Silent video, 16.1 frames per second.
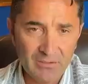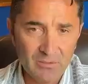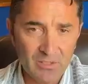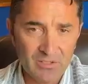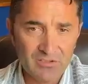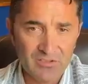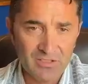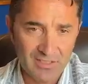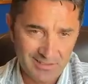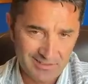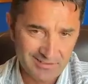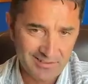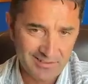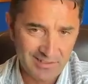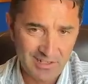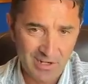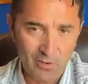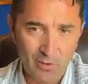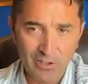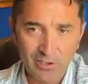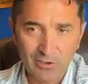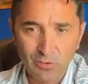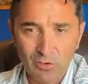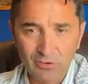was, uh,
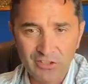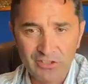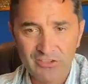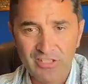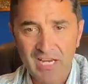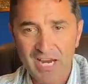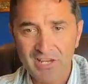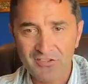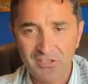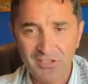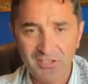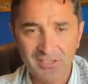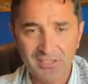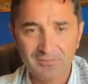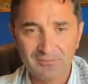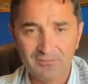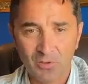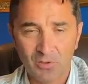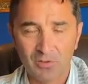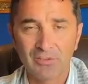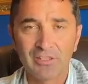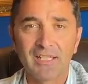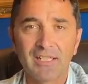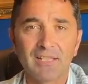according to all these guys here,
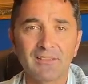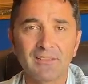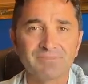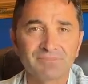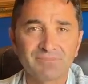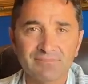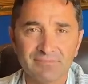all the